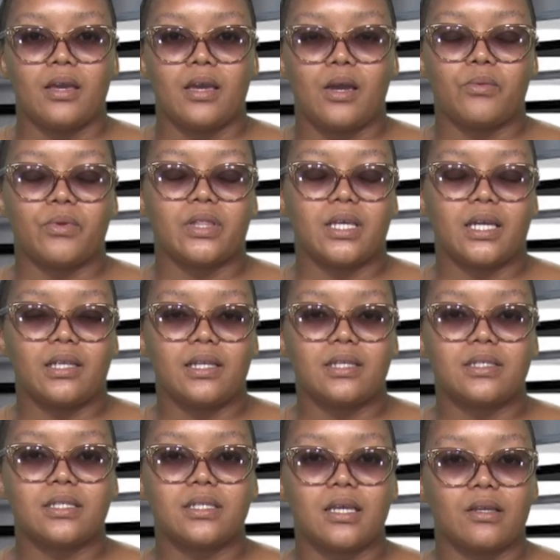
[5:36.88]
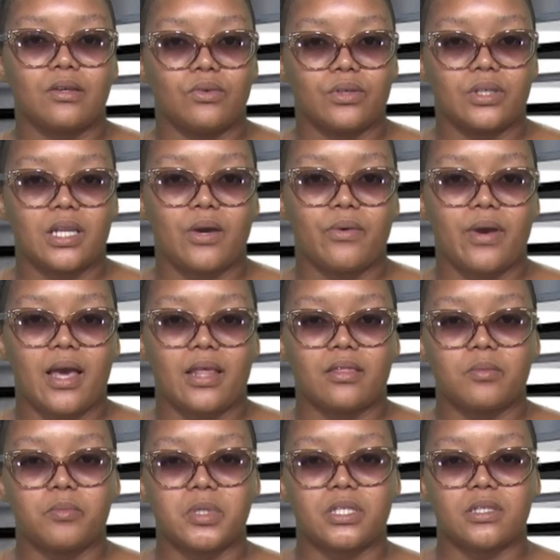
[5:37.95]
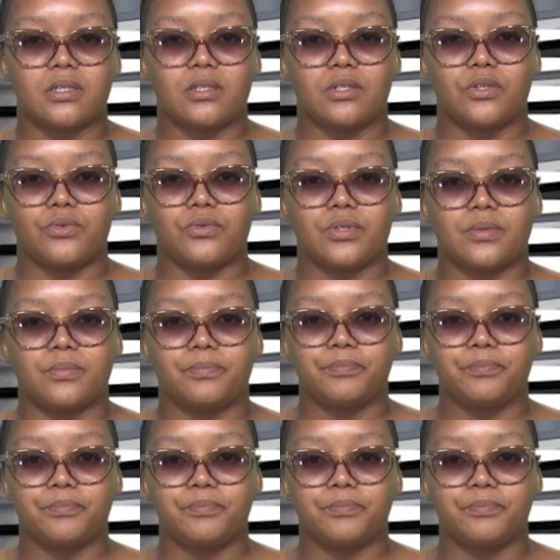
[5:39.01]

And with that, let's take a look now at the business news.